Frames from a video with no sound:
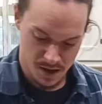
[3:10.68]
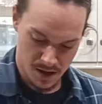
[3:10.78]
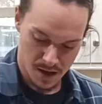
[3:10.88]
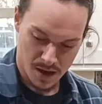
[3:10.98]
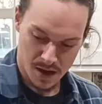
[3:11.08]

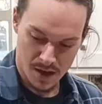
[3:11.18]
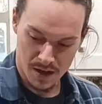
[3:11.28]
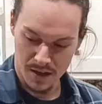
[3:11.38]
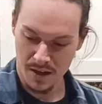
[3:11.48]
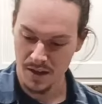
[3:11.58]

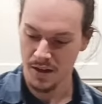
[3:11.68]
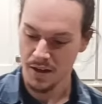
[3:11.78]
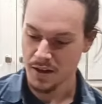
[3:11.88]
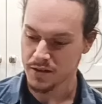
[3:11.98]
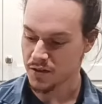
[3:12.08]
And
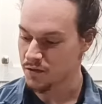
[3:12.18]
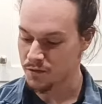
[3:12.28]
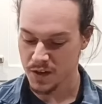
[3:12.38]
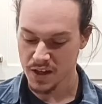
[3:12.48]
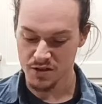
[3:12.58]
to
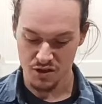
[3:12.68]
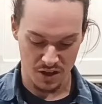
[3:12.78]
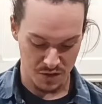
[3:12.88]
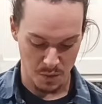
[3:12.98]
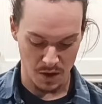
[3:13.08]
finish
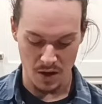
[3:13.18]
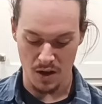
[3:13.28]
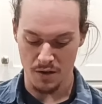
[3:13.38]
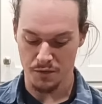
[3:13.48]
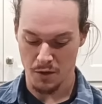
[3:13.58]
this one
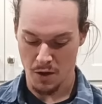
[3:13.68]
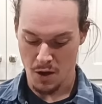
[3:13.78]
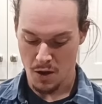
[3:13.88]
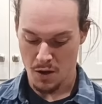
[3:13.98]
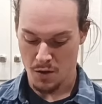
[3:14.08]
off,
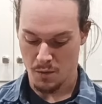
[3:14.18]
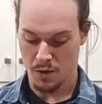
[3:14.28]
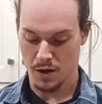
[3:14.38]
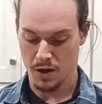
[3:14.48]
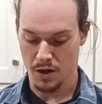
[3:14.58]
we're
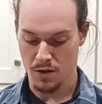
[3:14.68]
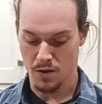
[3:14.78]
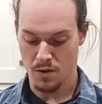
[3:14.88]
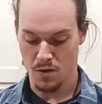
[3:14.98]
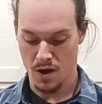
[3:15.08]
gonna
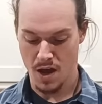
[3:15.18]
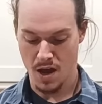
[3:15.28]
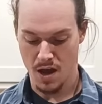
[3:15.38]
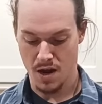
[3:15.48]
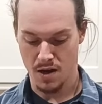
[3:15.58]
go
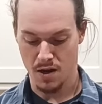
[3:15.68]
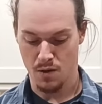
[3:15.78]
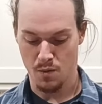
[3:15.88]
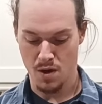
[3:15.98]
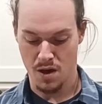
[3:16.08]
ahead
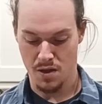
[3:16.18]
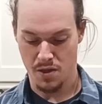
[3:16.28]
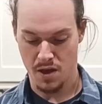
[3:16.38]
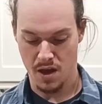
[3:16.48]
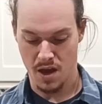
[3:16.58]
with
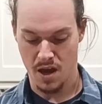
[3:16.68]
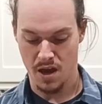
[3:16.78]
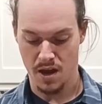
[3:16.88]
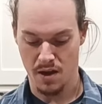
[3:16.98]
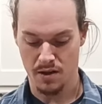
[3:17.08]

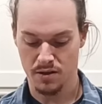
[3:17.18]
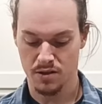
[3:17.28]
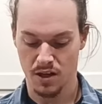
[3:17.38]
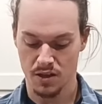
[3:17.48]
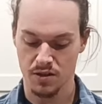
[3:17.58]
a
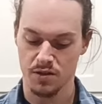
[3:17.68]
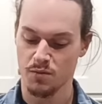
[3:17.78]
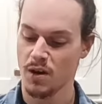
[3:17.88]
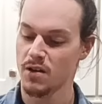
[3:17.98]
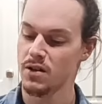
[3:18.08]
Texas
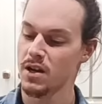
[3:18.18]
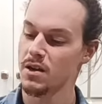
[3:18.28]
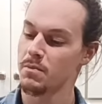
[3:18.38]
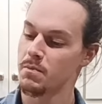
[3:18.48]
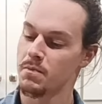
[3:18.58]

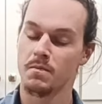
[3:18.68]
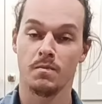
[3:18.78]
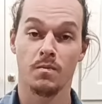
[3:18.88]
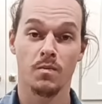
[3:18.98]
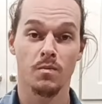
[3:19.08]
Roundup,
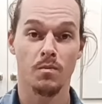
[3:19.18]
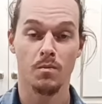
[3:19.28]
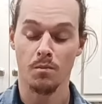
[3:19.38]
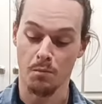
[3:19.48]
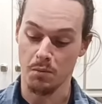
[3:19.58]

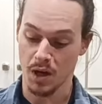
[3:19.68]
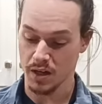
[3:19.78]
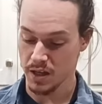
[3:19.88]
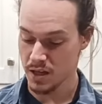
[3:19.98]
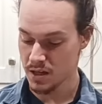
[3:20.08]

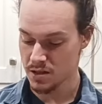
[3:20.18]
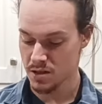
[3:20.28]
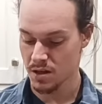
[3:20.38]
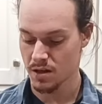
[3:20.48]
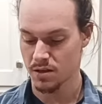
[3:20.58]

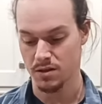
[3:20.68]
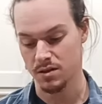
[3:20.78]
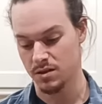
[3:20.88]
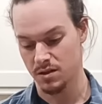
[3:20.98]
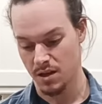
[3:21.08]
Buccees.
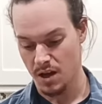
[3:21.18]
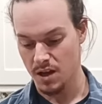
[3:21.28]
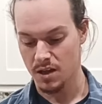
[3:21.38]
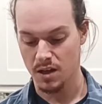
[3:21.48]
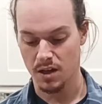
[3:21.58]

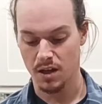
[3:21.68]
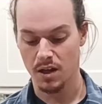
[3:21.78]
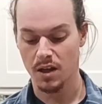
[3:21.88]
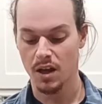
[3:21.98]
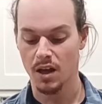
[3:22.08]
And
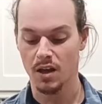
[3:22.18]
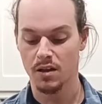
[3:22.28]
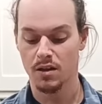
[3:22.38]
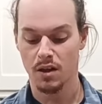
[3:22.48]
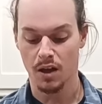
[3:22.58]

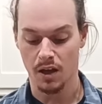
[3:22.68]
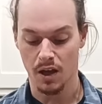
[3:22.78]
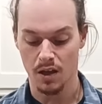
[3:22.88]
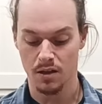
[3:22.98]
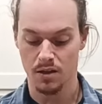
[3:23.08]

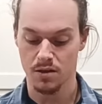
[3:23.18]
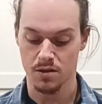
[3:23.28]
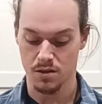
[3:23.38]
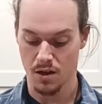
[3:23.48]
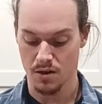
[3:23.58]
again, this
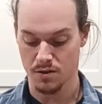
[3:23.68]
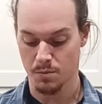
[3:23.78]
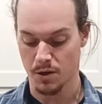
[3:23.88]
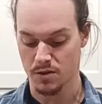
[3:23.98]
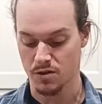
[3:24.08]
is not a
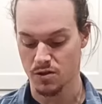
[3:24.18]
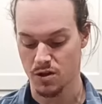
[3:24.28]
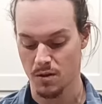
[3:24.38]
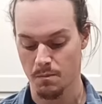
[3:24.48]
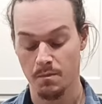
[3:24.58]

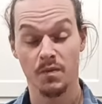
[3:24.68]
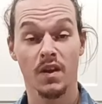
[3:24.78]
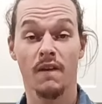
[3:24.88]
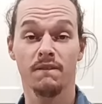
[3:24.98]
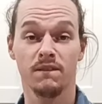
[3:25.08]
sponsorship.
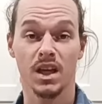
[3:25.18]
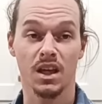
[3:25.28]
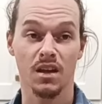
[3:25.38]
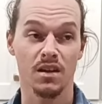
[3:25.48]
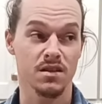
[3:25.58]
The
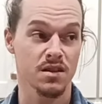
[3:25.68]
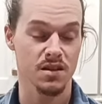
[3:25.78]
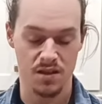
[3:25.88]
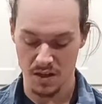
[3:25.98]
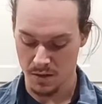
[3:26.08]
heated
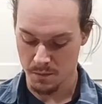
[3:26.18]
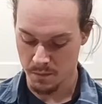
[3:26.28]
seasoning.